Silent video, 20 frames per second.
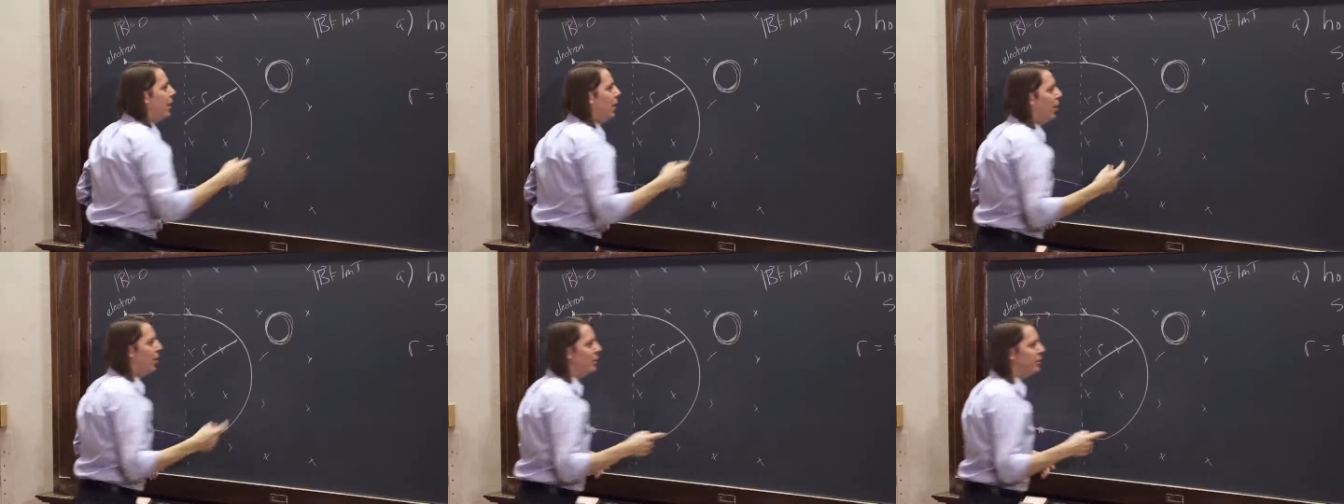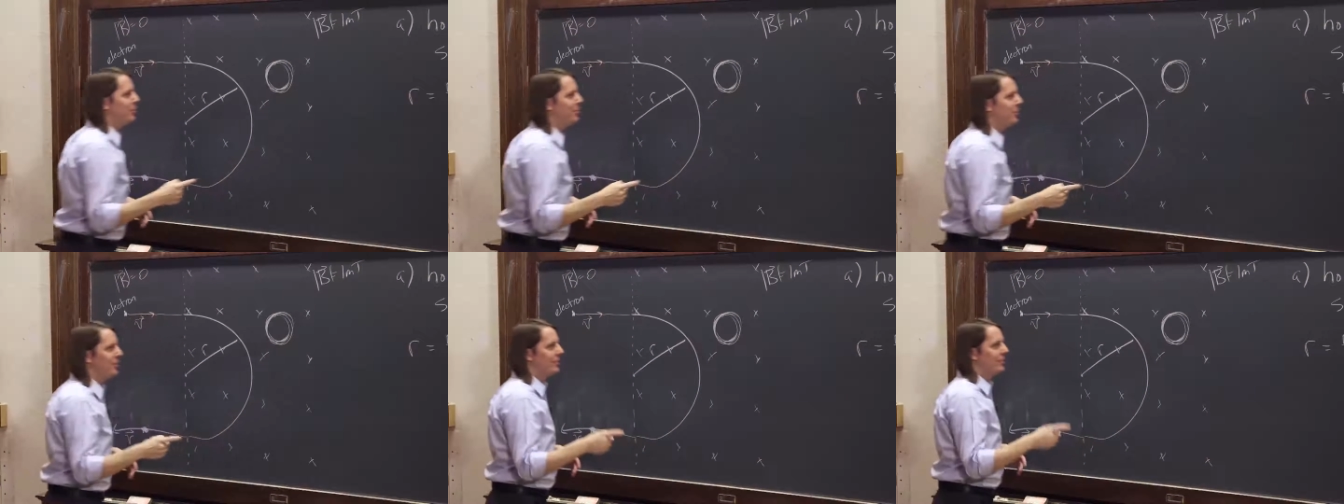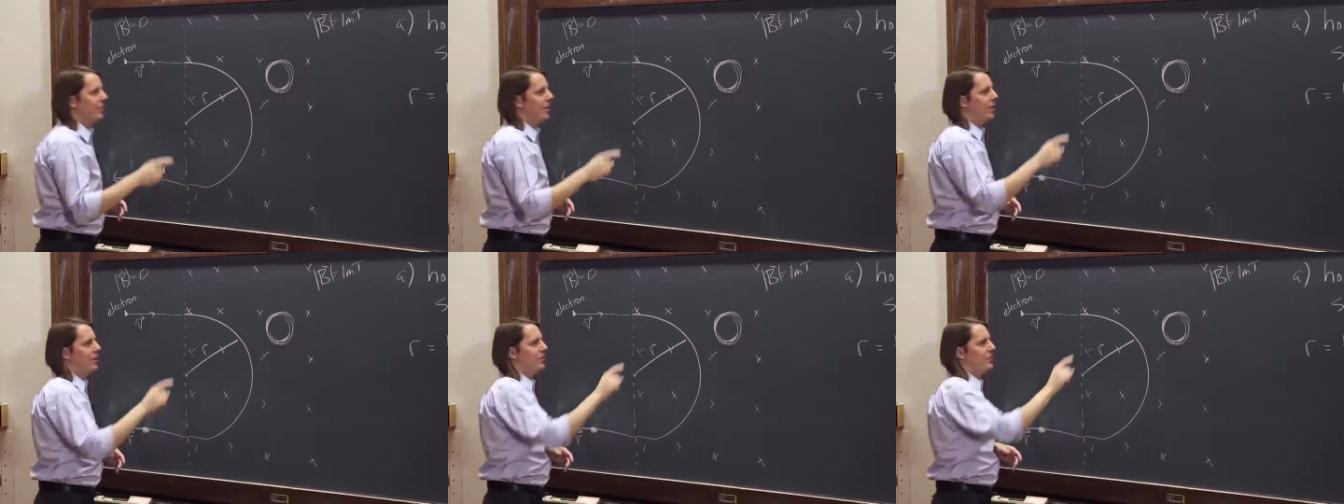all it
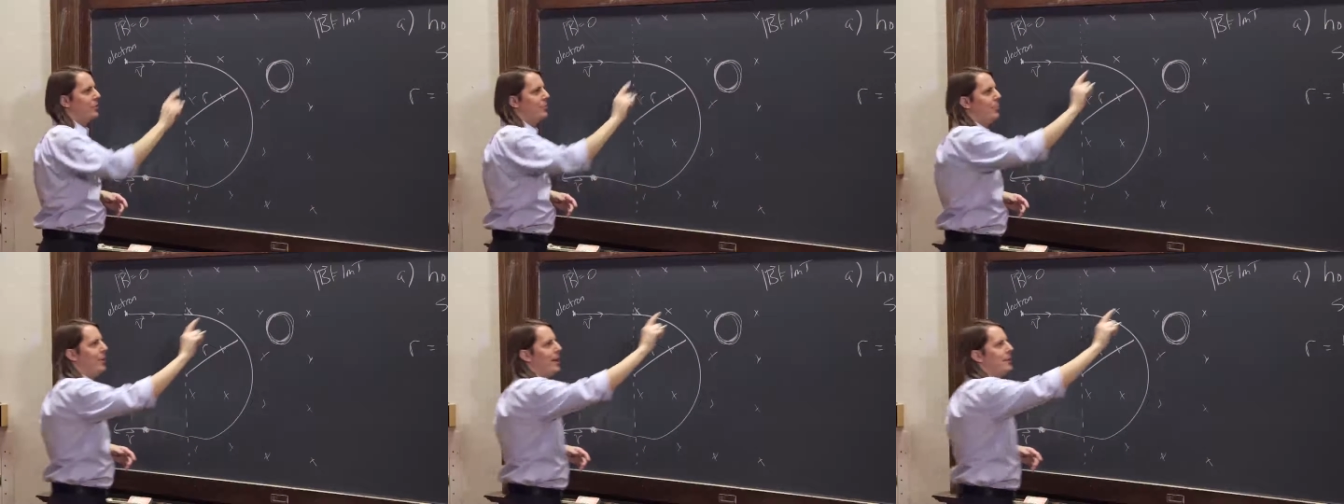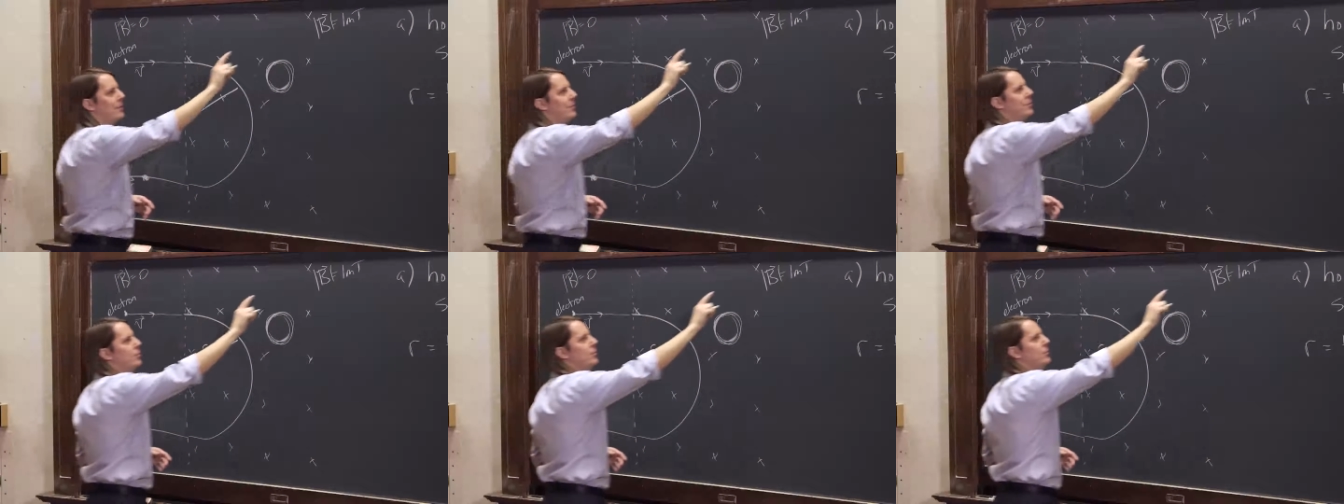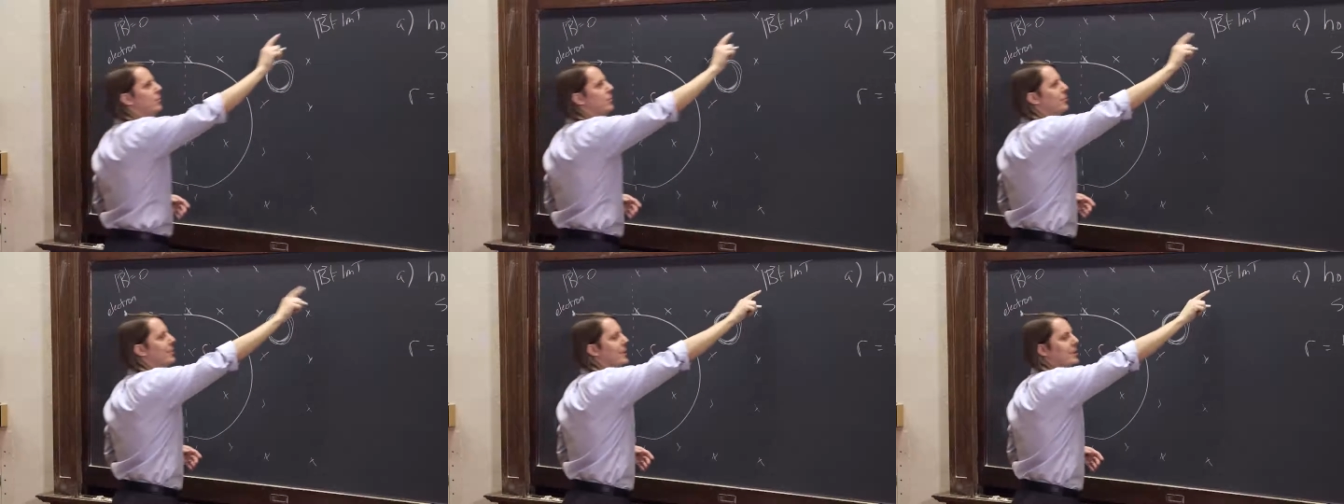depends on is the
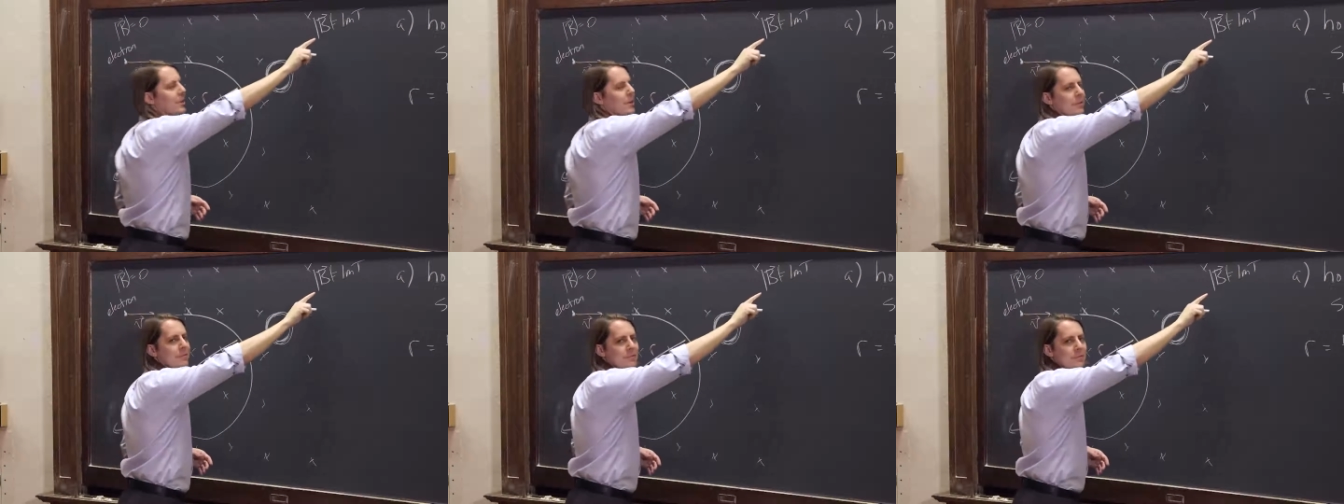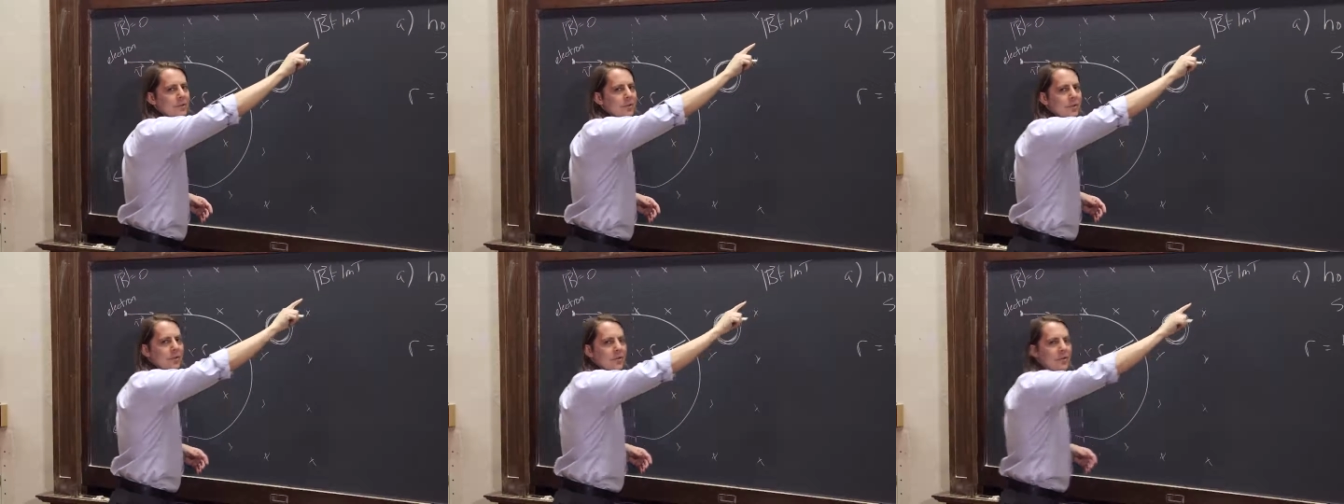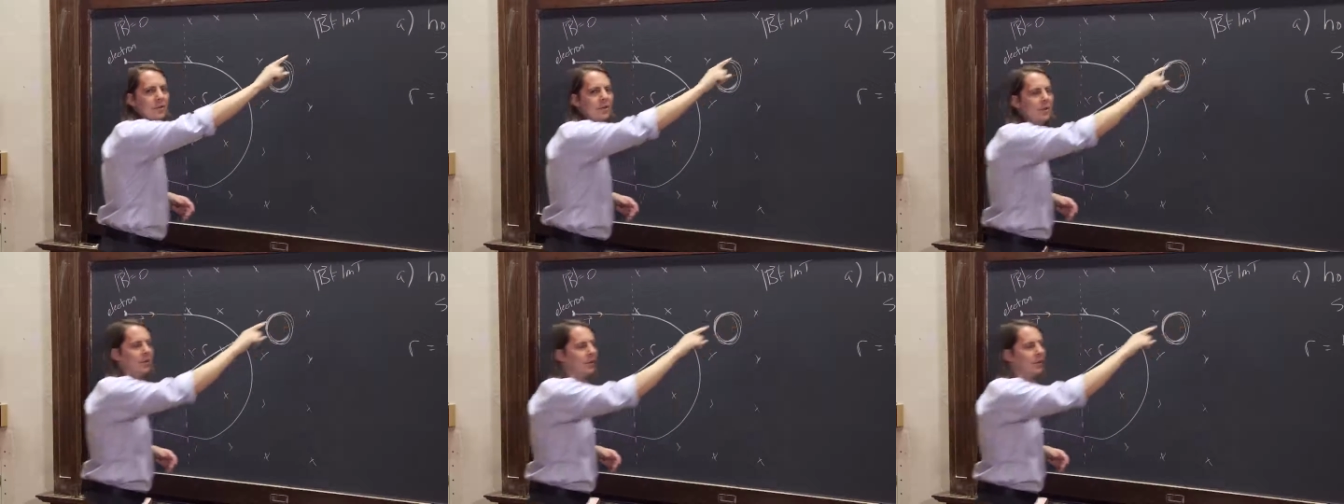magnitude of the magnetic field